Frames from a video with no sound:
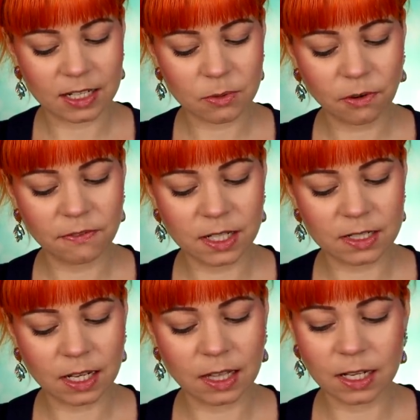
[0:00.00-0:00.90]
This one
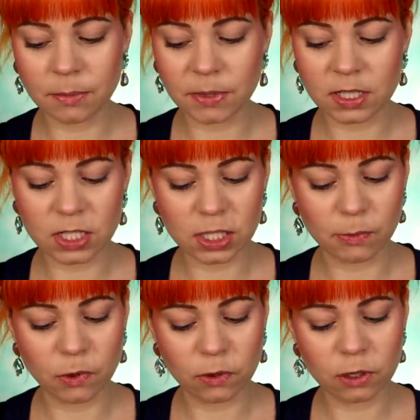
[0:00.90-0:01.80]
feels a little bit
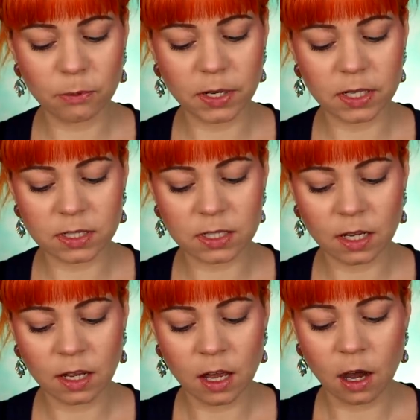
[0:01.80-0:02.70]
smoother, but it's
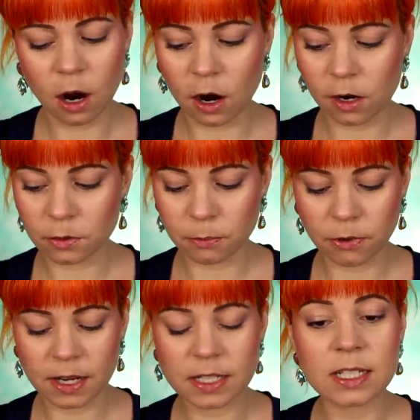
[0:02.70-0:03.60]
harder
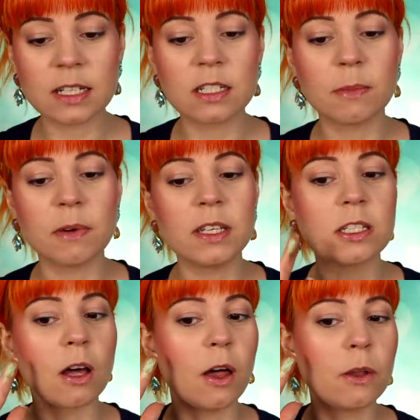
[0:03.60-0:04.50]
pressed than some of
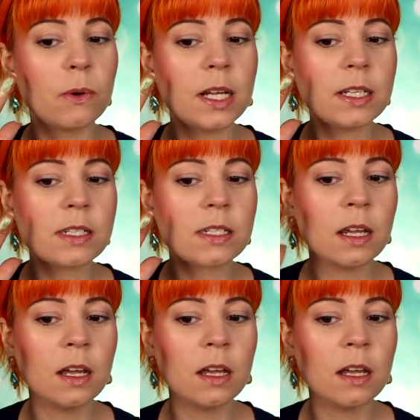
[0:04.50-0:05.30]
these other ones.